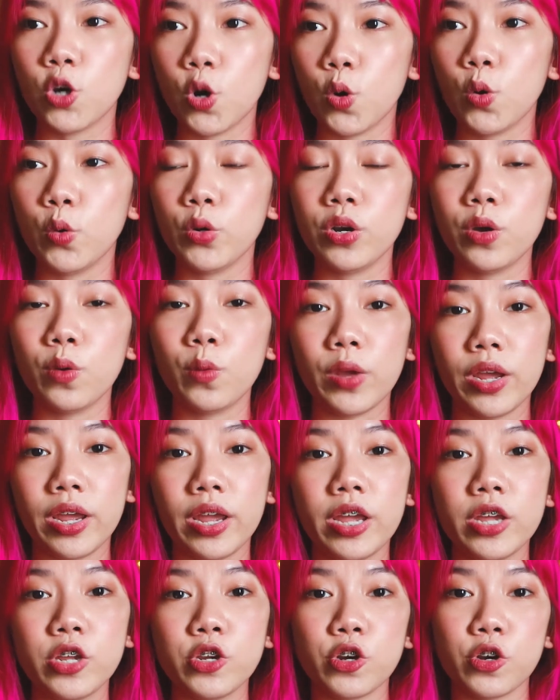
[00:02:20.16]
tone
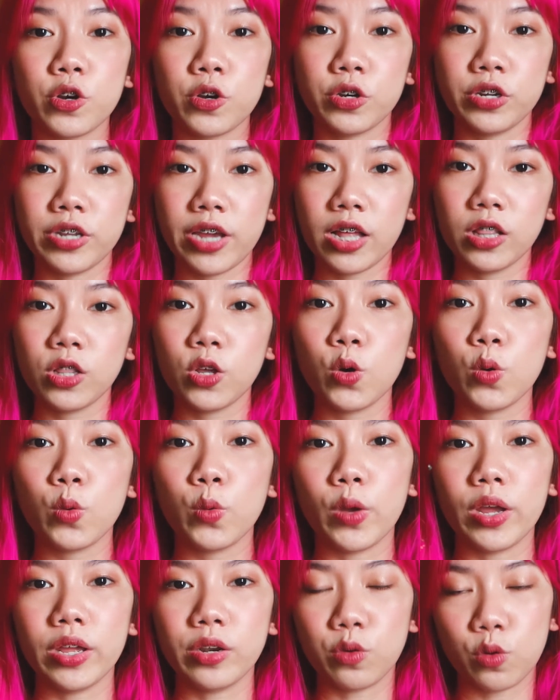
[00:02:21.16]
away your
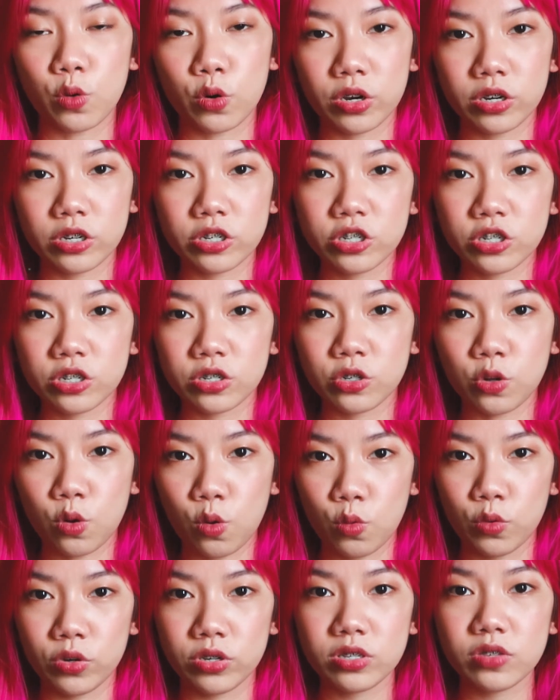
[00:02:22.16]
yellow and orange
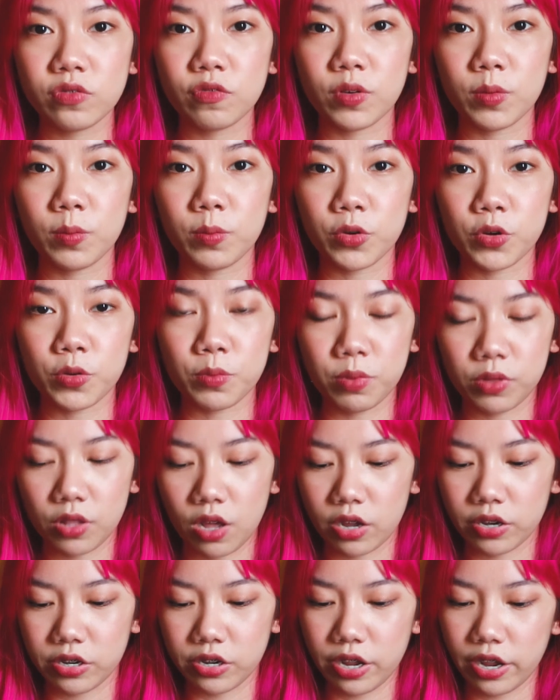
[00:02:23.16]
tones from your
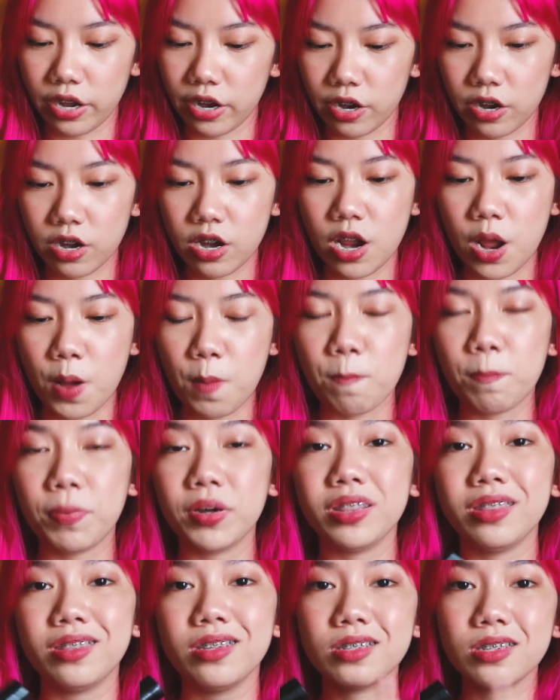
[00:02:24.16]
blonde hair.
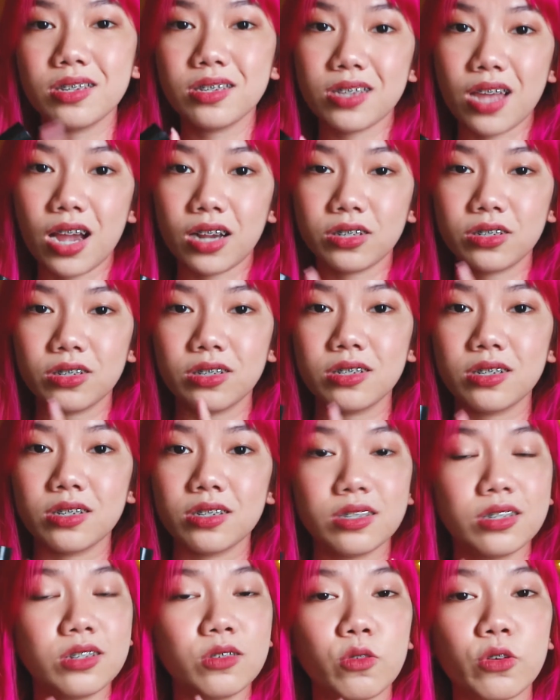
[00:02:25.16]
But this is actually
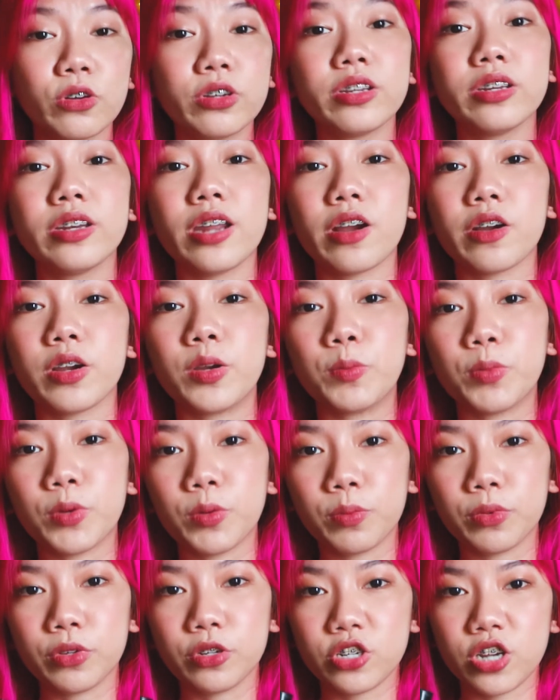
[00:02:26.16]
just an ordinary
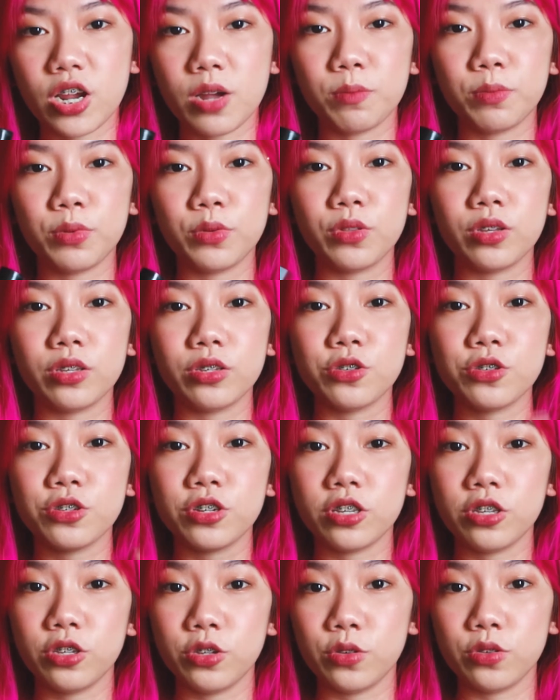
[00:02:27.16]
purple shampoo that you
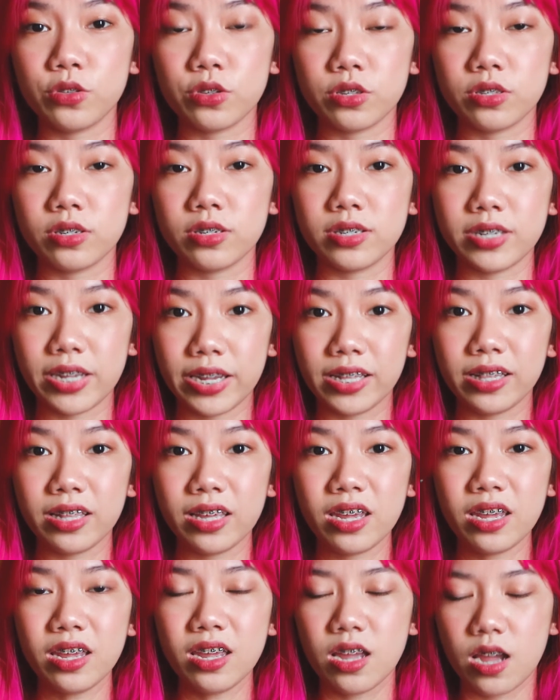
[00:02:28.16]
can use on the
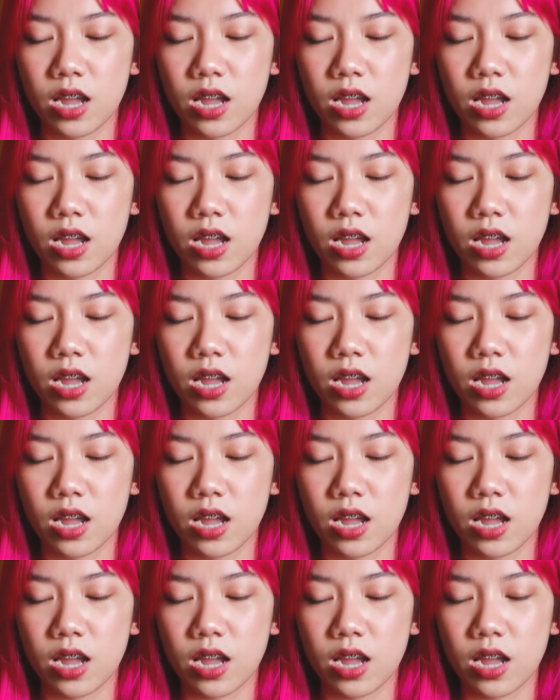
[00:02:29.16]
daily.